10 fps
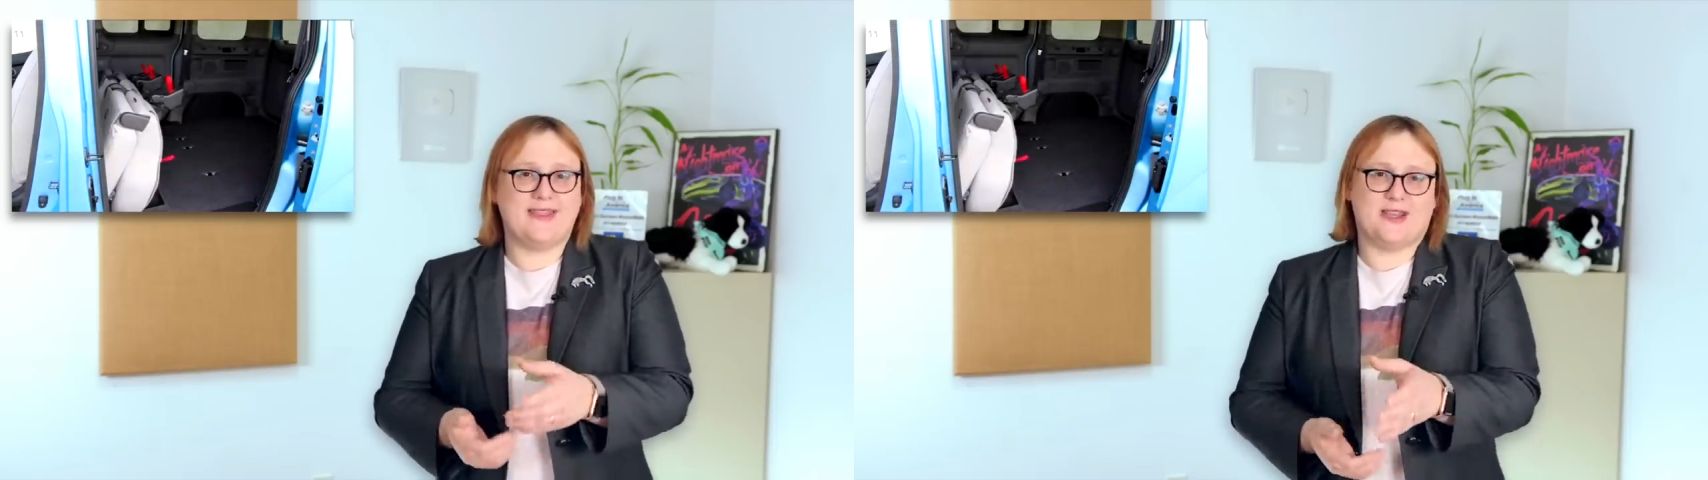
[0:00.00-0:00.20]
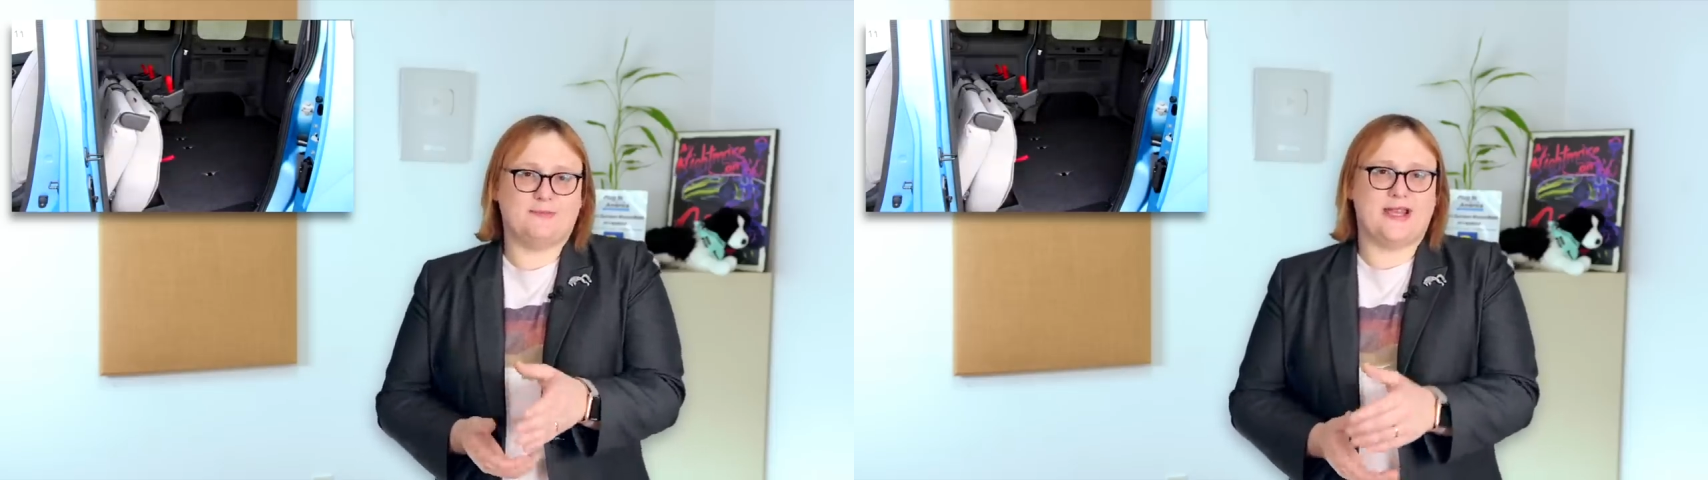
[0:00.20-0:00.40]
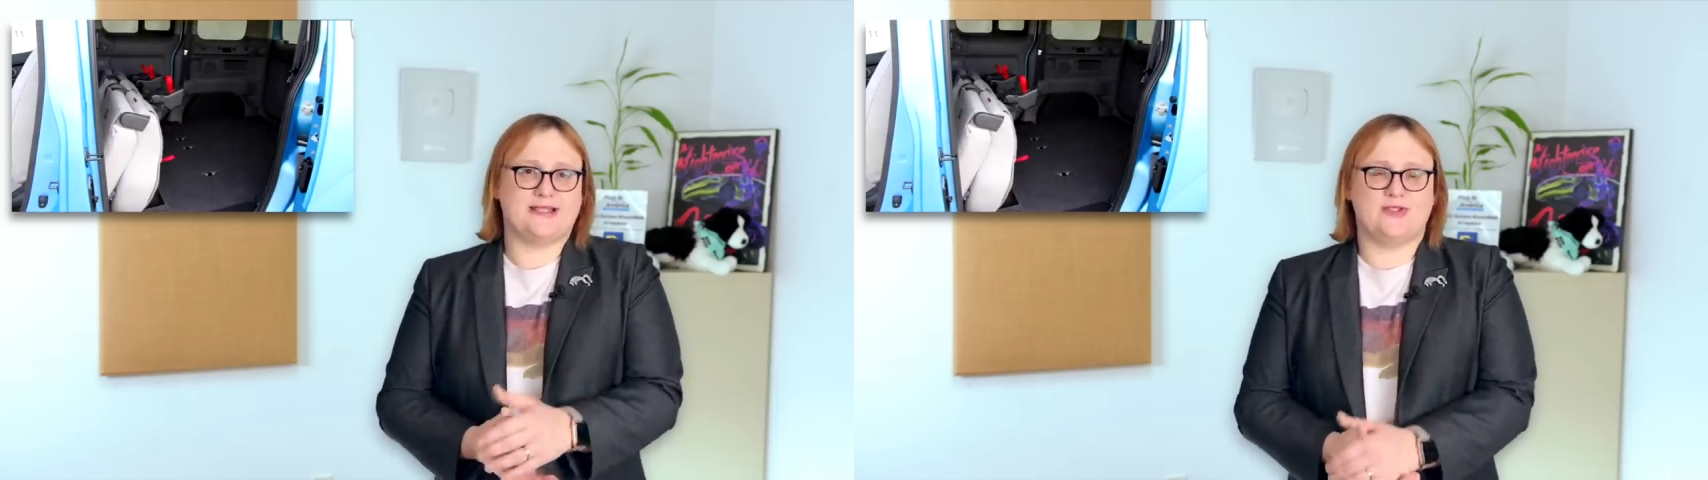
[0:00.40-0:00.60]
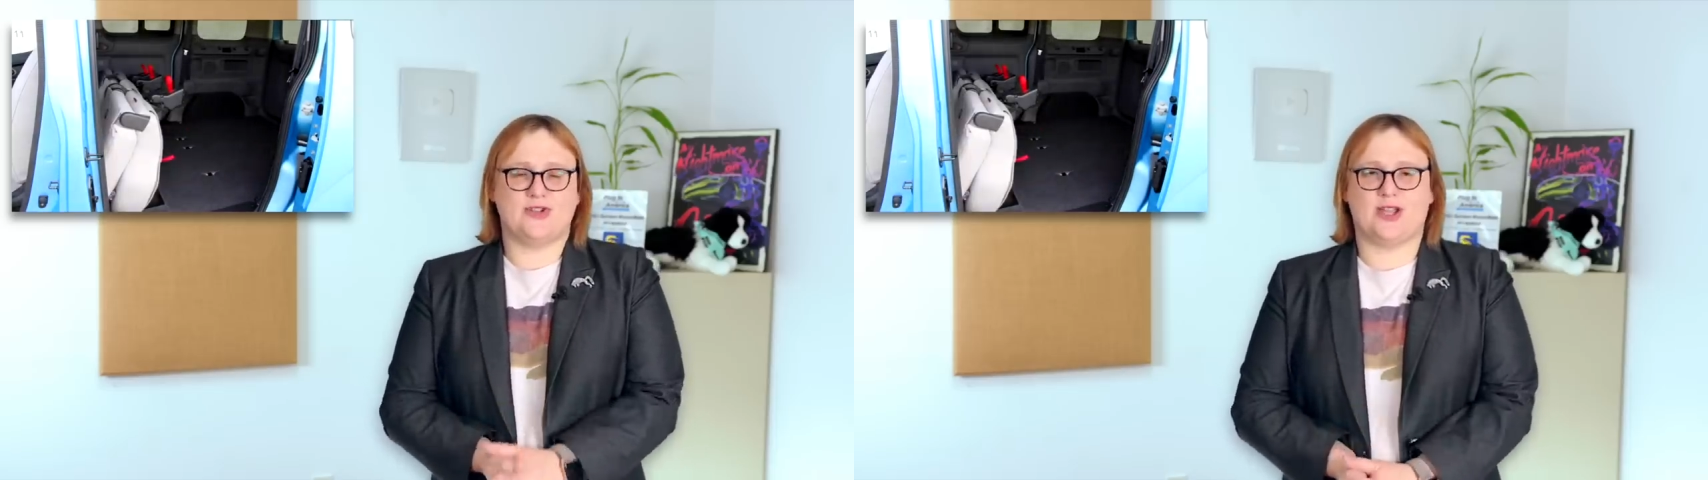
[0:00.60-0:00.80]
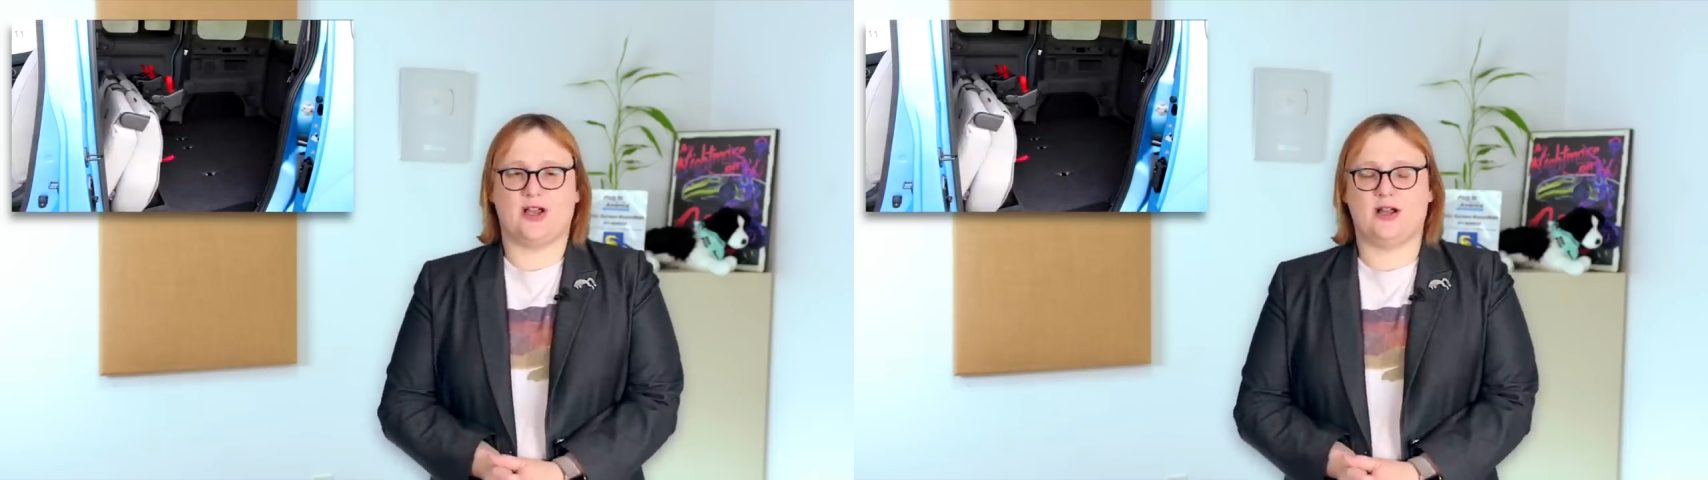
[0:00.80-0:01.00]
than a
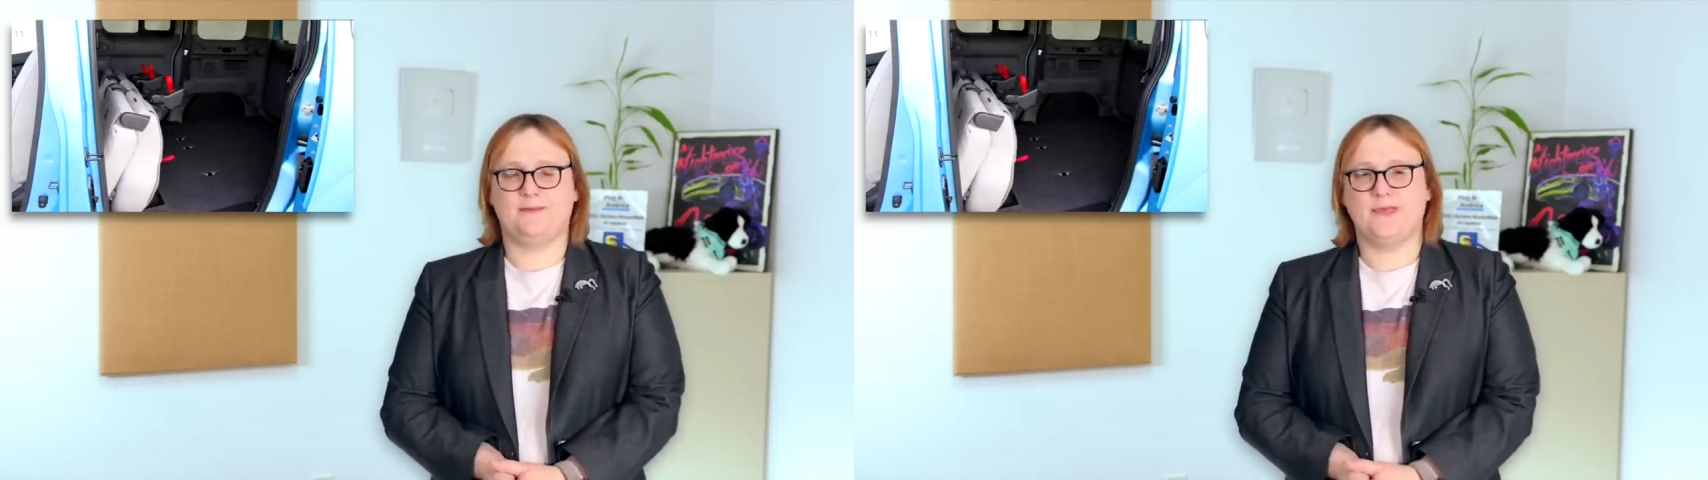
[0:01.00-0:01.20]
passenger car.